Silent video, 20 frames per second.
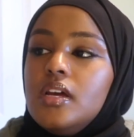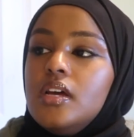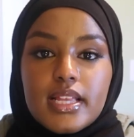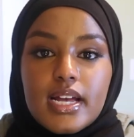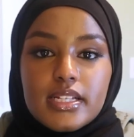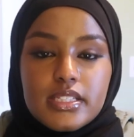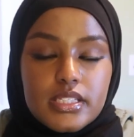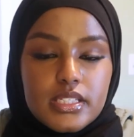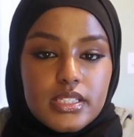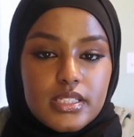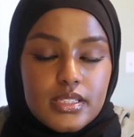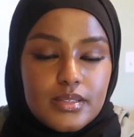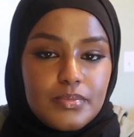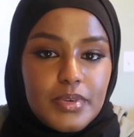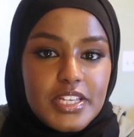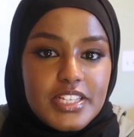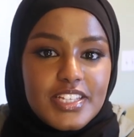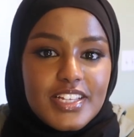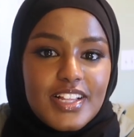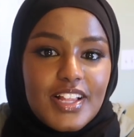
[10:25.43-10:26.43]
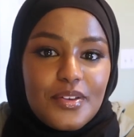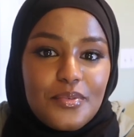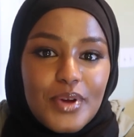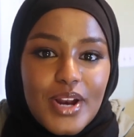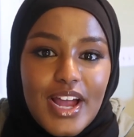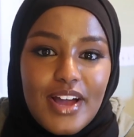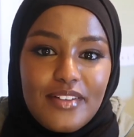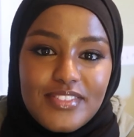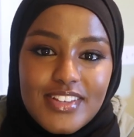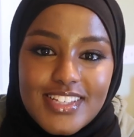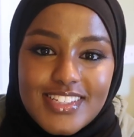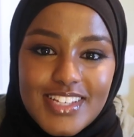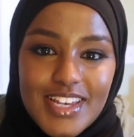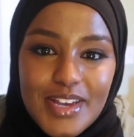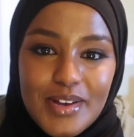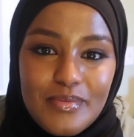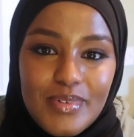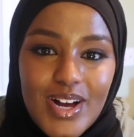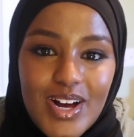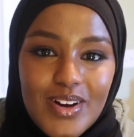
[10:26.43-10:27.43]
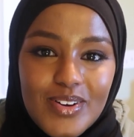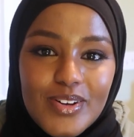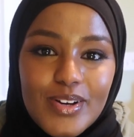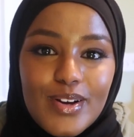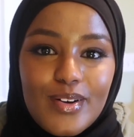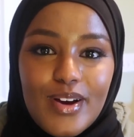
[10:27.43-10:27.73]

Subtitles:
That's basically what I have to say about